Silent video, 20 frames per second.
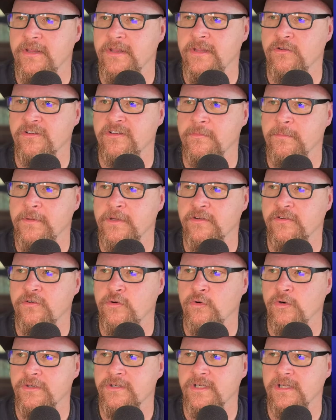the U.S. Appeals
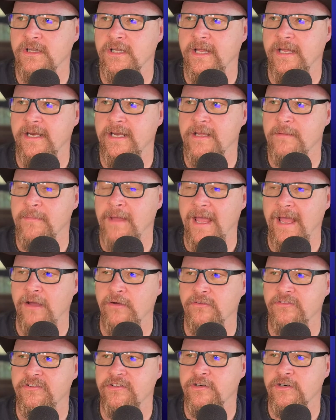Court to let him
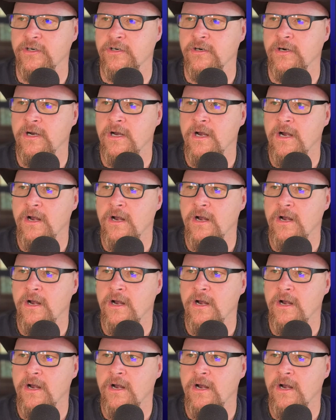oust her